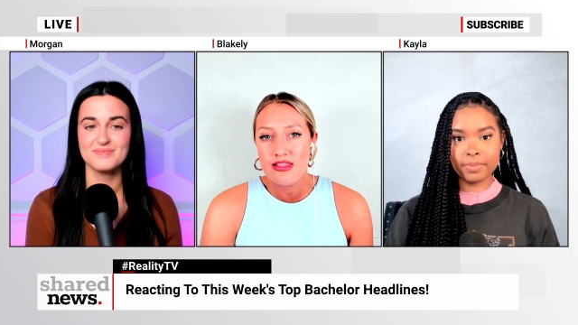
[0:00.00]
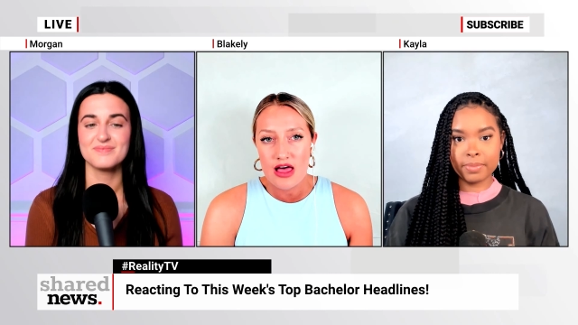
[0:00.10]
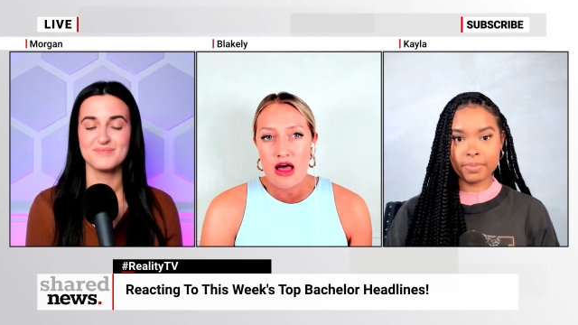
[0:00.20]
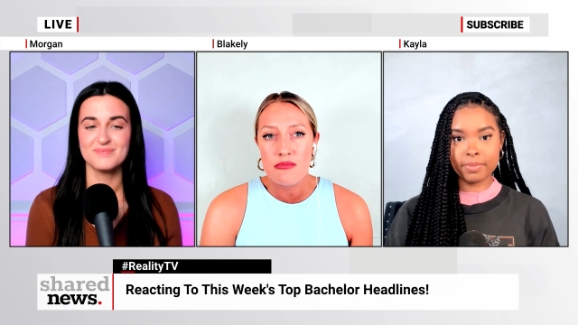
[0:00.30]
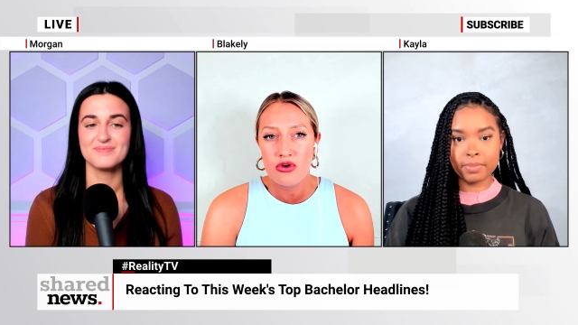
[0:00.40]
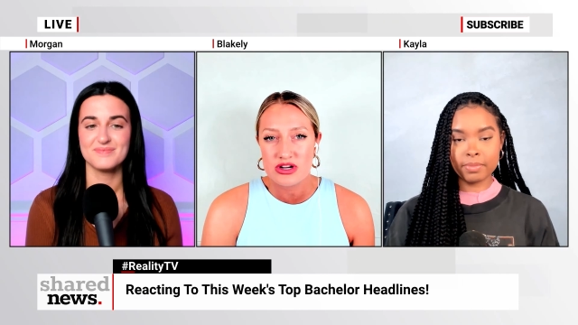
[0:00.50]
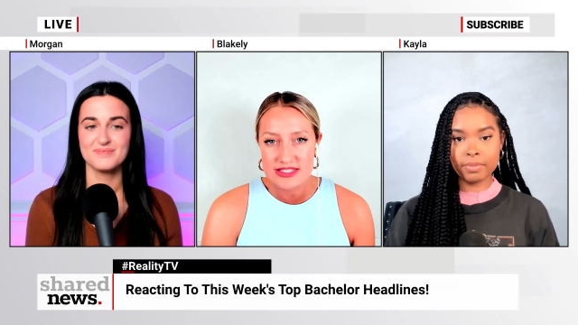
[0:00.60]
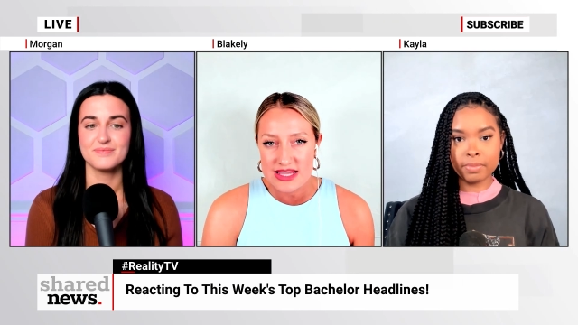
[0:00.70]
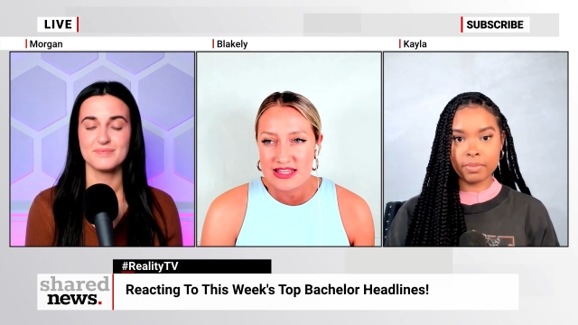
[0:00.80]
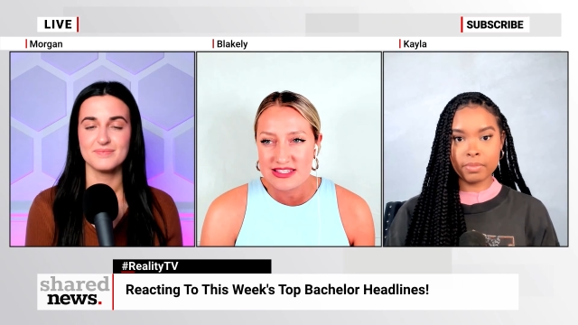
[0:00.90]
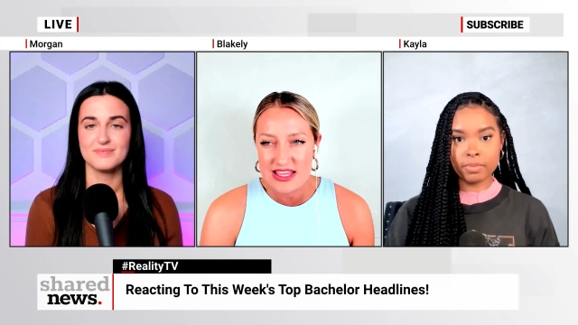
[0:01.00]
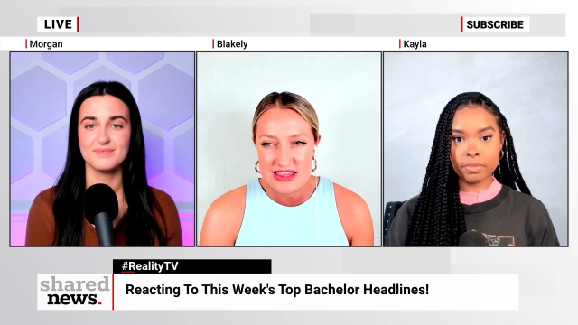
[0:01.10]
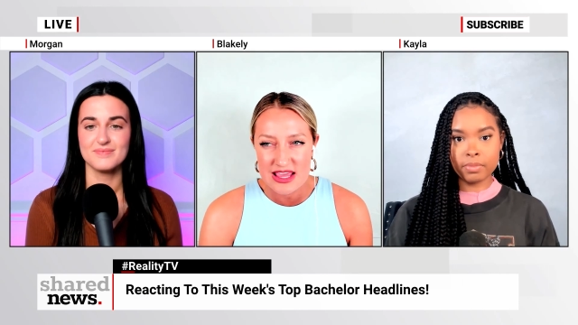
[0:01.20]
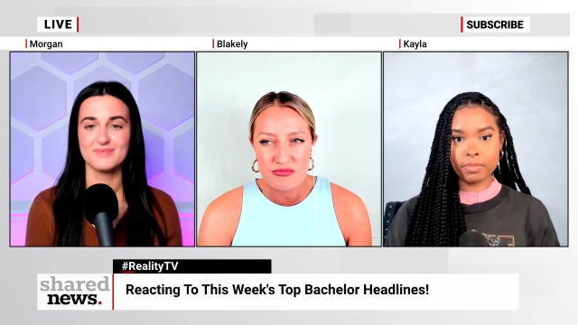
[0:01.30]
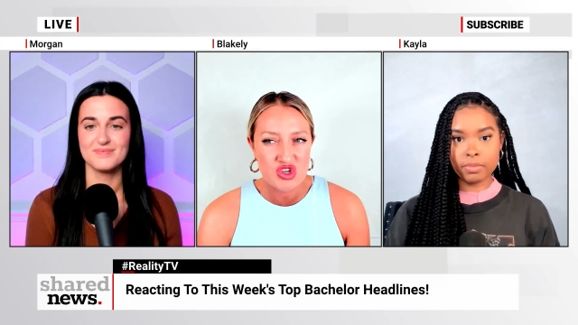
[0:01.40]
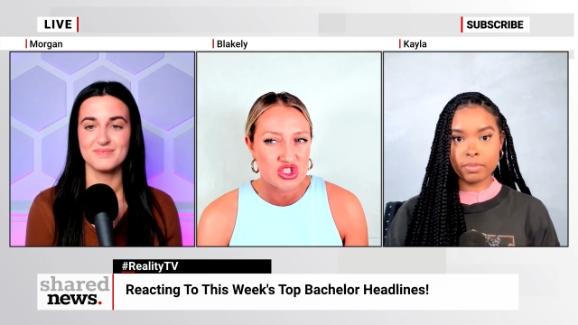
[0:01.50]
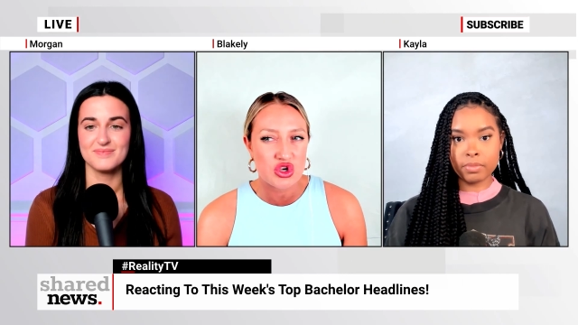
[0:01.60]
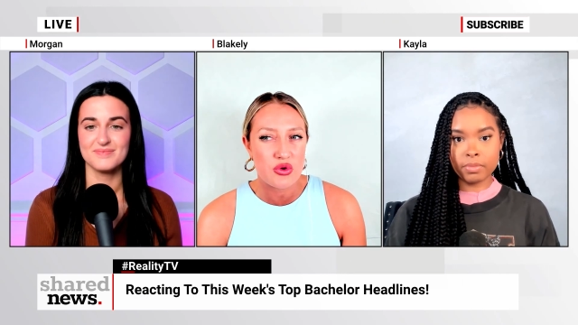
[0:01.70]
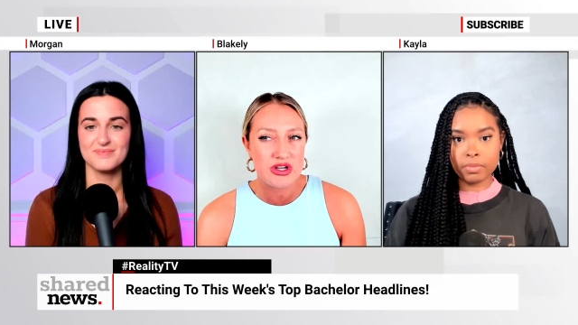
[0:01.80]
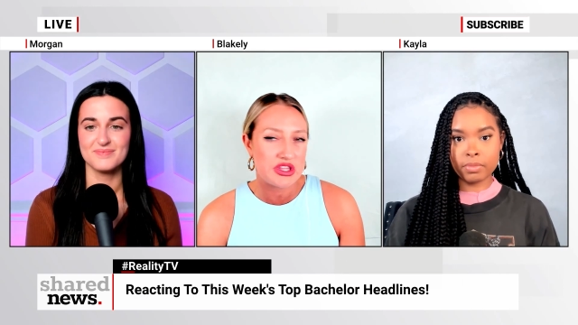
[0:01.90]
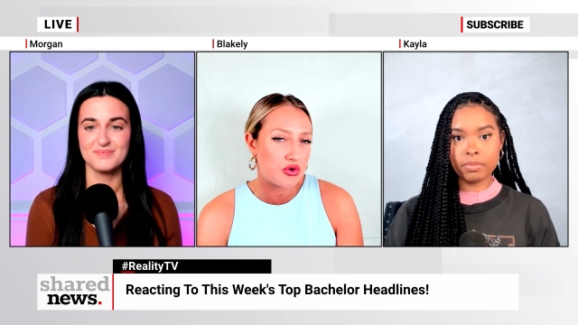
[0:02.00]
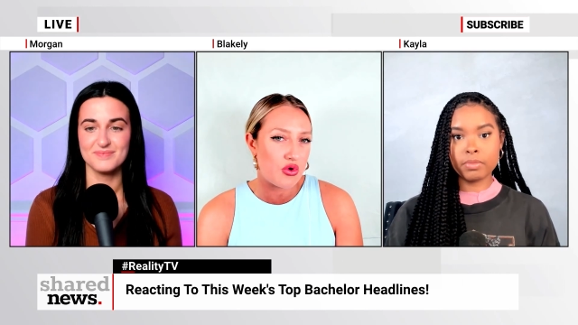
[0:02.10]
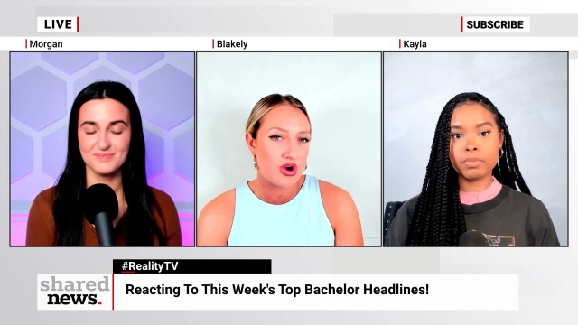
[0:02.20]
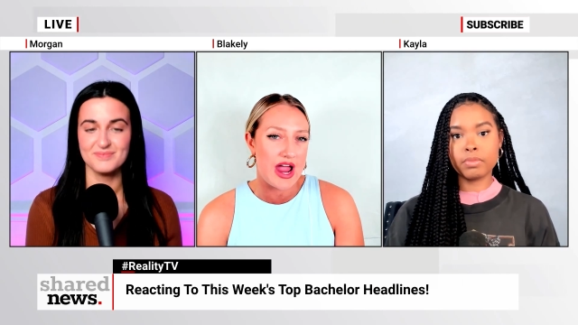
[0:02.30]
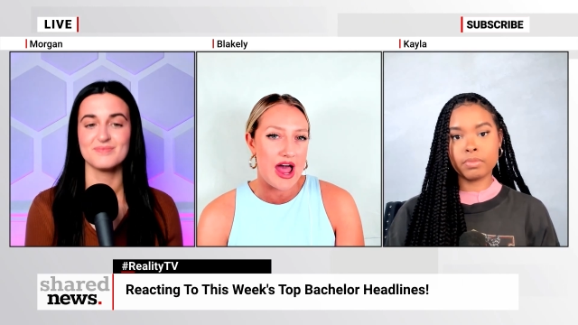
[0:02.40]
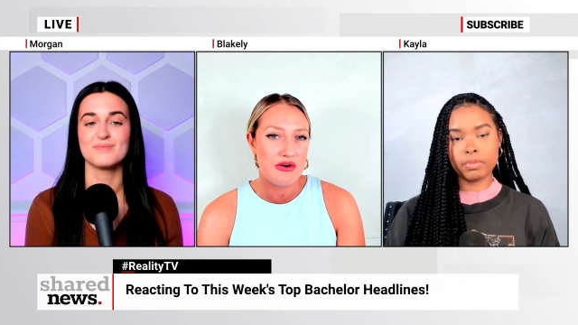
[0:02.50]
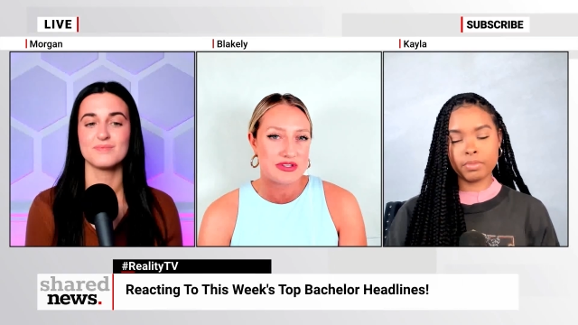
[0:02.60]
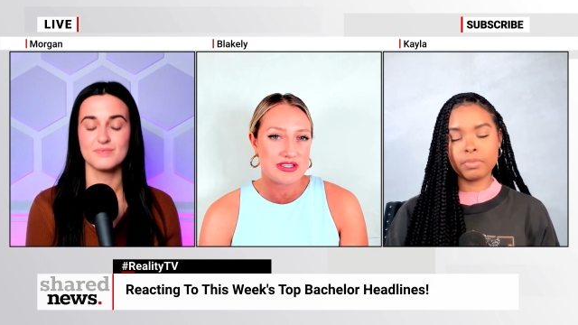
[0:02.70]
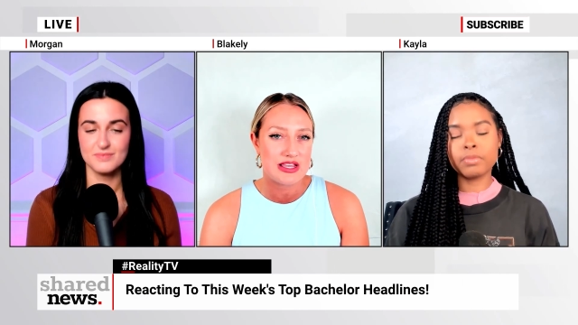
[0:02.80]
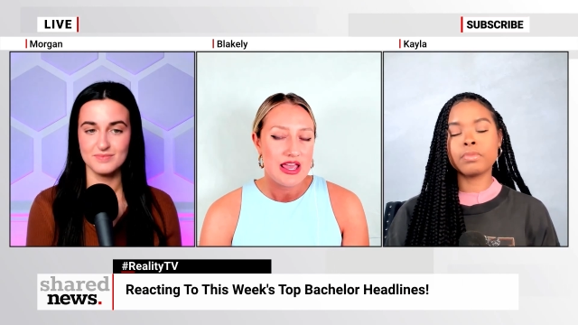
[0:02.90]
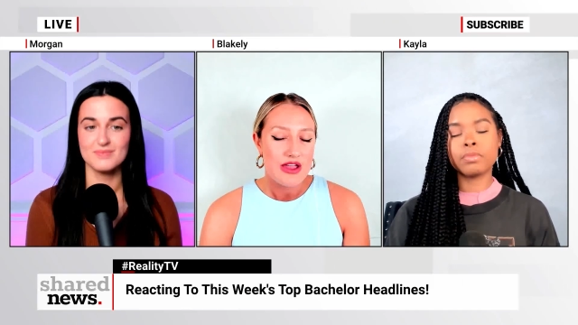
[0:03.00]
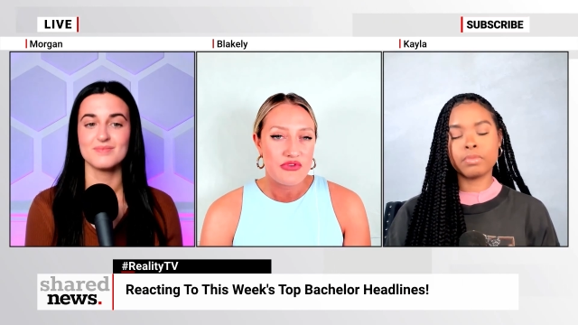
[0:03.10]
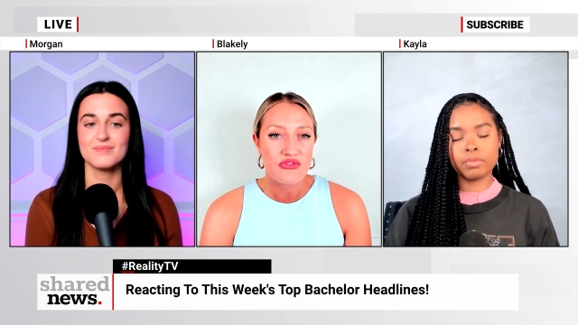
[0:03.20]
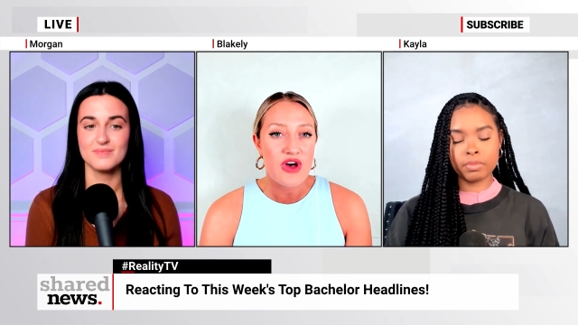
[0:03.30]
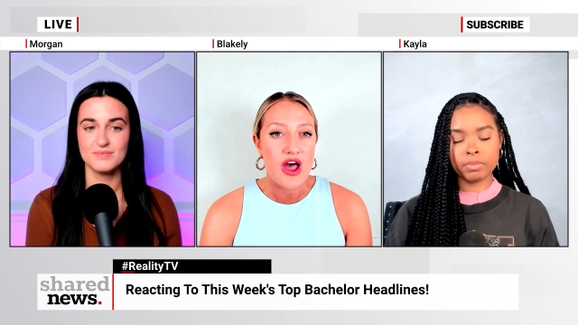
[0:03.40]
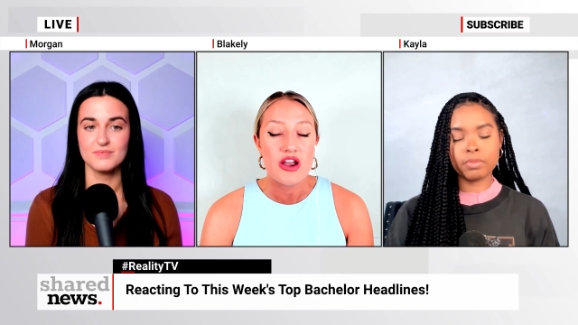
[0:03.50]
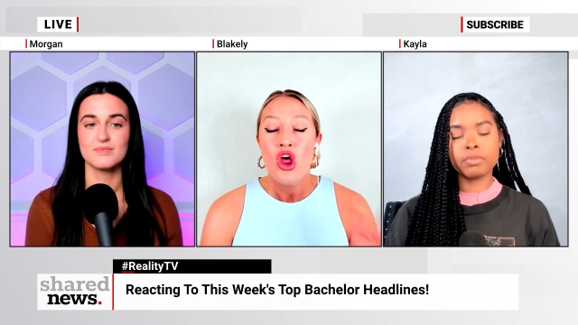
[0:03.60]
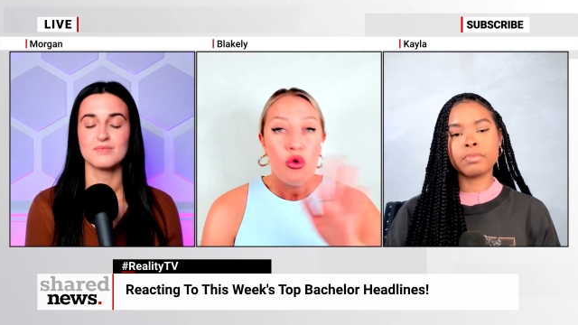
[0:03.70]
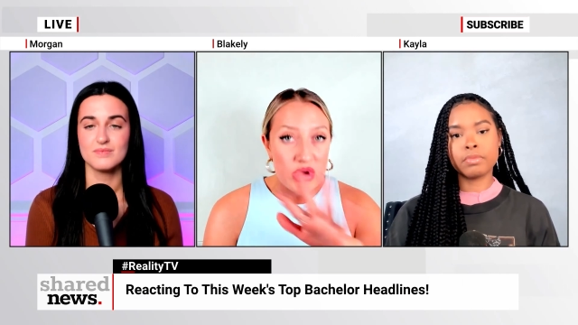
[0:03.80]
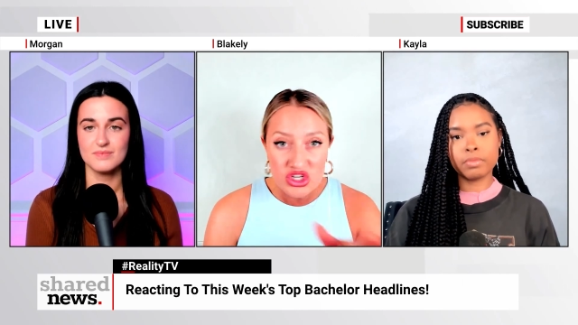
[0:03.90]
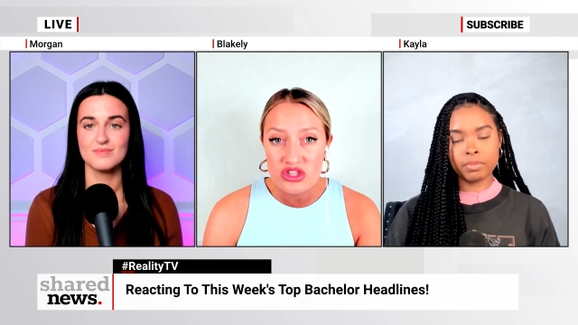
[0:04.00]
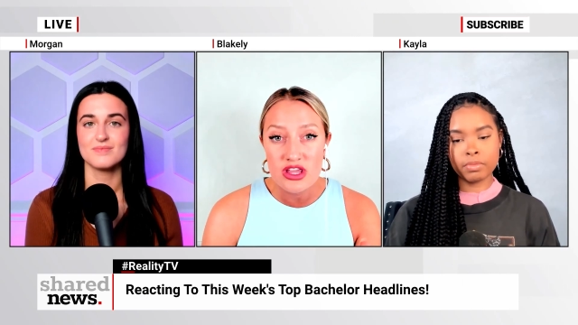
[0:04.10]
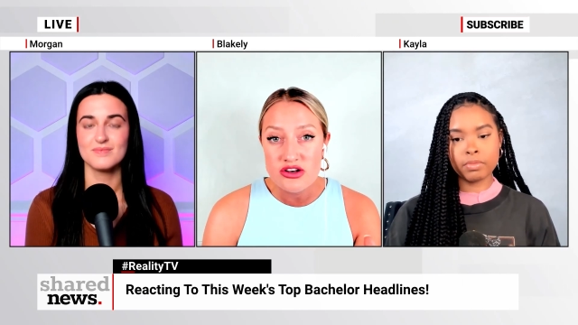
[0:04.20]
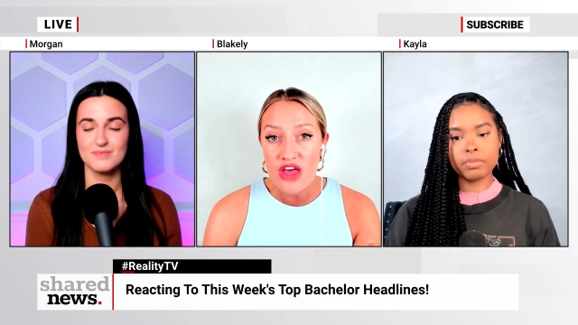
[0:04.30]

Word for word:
Speaker 1: a lot more sense than them just going to the courthouse for fun, which the